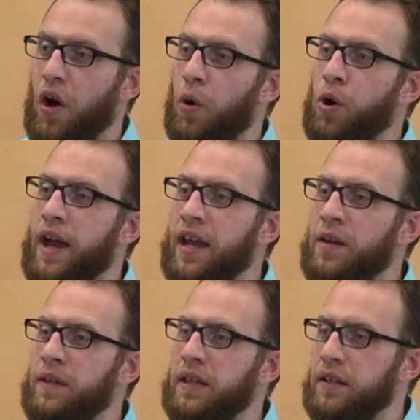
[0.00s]
or an
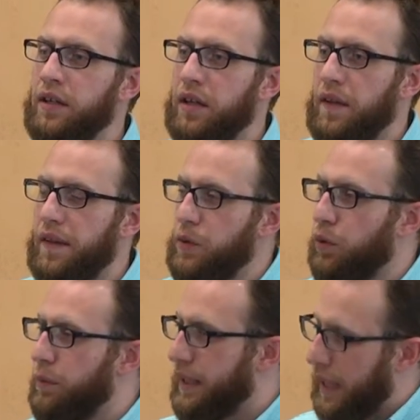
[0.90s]
enemy that you
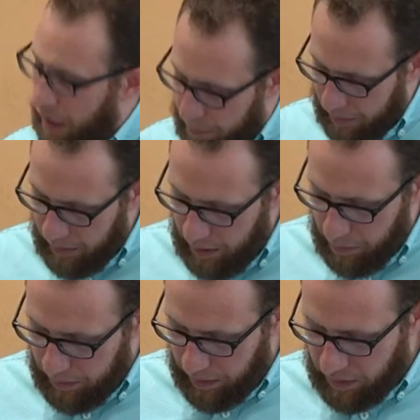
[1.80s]
will make happy
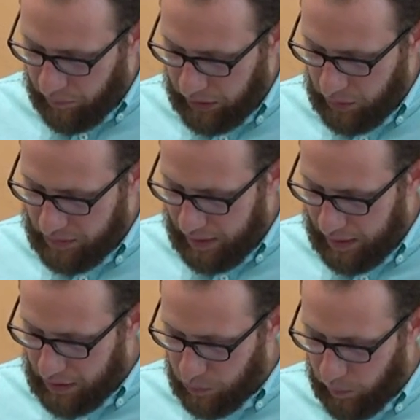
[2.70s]
because of what you say
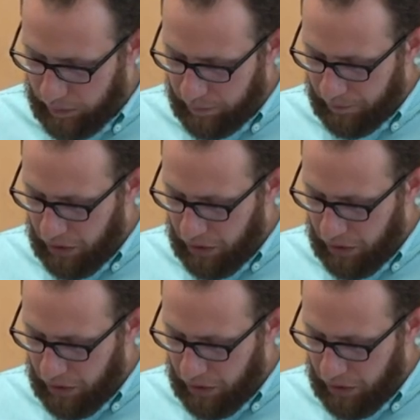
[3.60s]
as well.